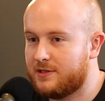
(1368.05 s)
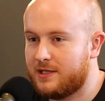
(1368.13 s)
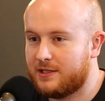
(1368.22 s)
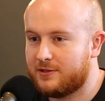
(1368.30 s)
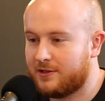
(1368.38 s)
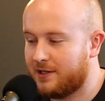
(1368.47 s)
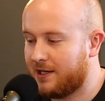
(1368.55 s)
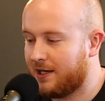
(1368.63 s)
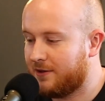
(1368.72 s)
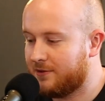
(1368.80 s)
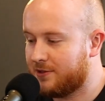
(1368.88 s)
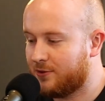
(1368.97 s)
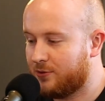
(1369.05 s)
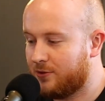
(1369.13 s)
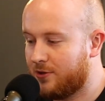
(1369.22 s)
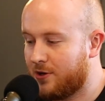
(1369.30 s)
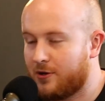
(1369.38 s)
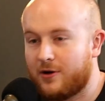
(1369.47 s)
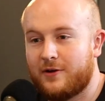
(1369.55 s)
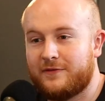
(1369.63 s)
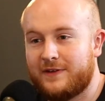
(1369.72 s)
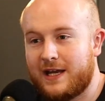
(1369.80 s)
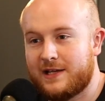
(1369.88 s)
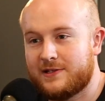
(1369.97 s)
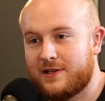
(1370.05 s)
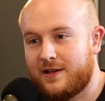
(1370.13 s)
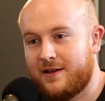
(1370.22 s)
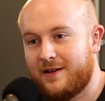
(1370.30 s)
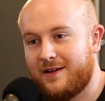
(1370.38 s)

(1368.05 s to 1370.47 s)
TikTok account is called Knockoff Nessa,